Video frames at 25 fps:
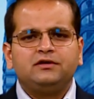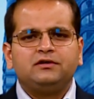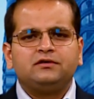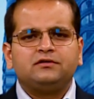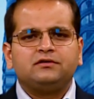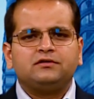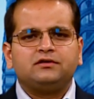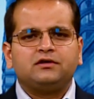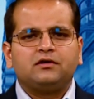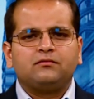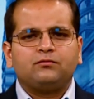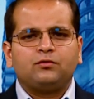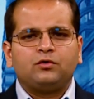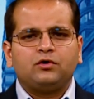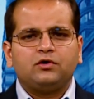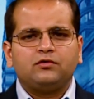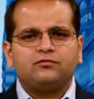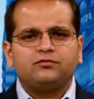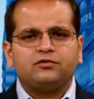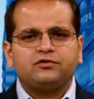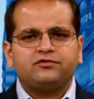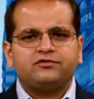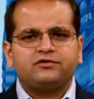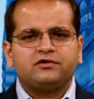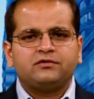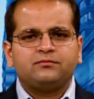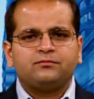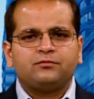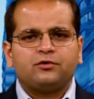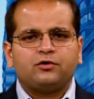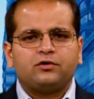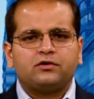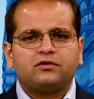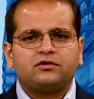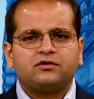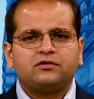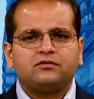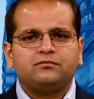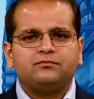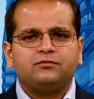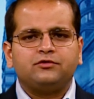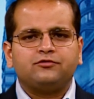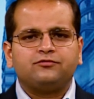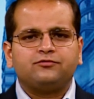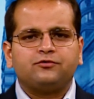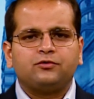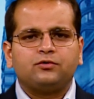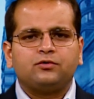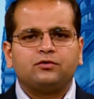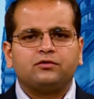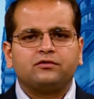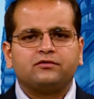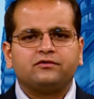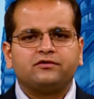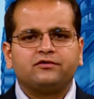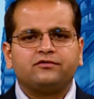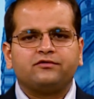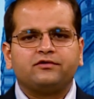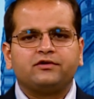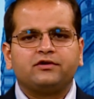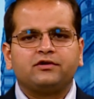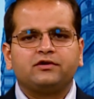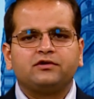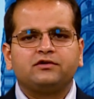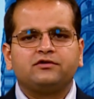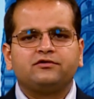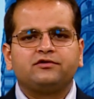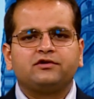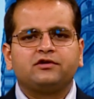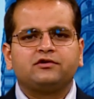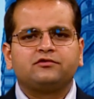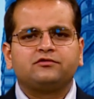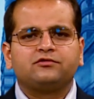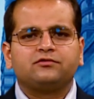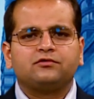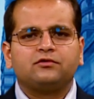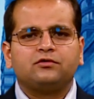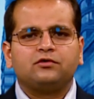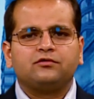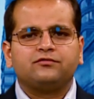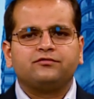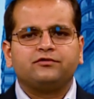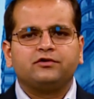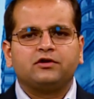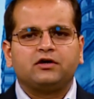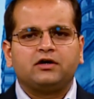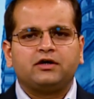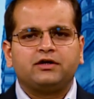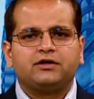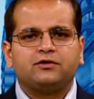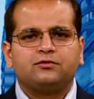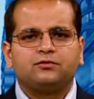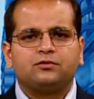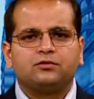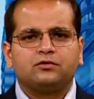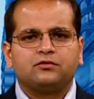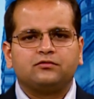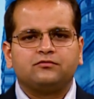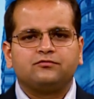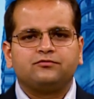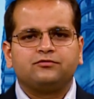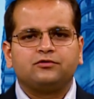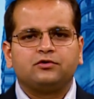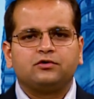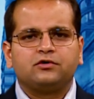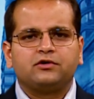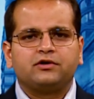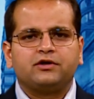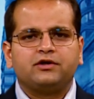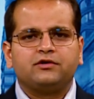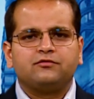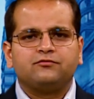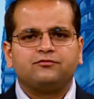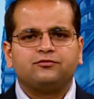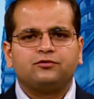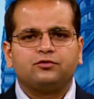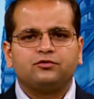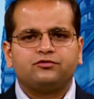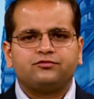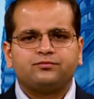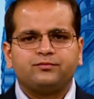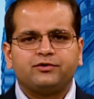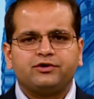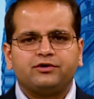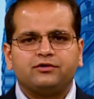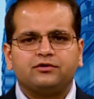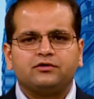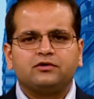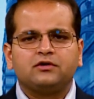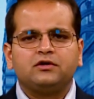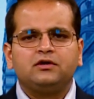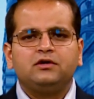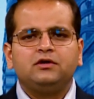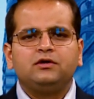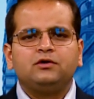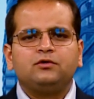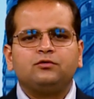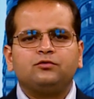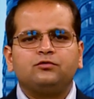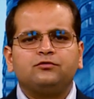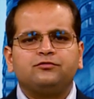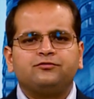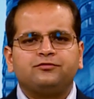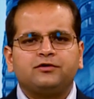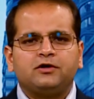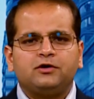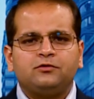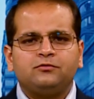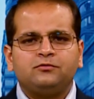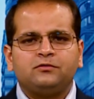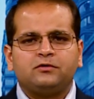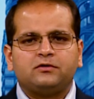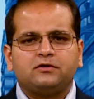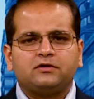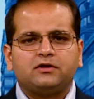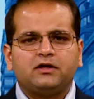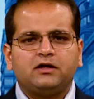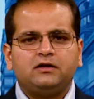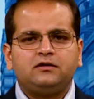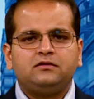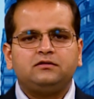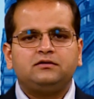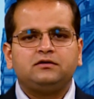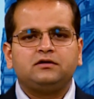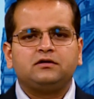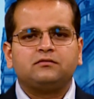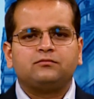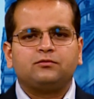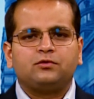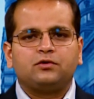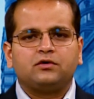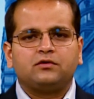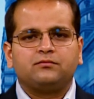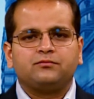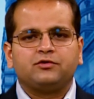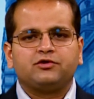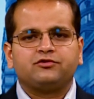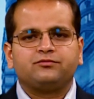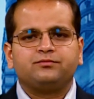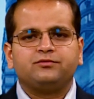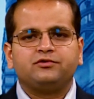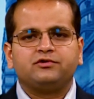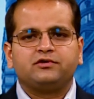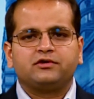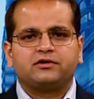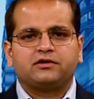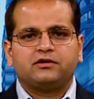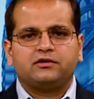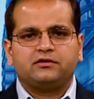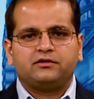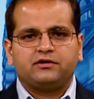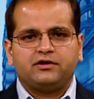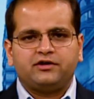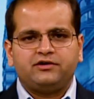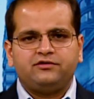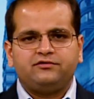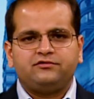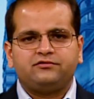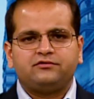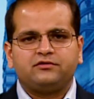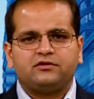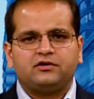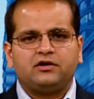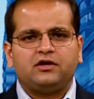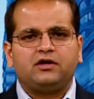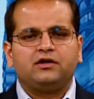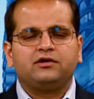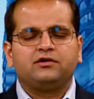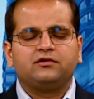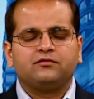The award was then brought before the single judge of the High Court for enforcement, who found that the award must be recognized and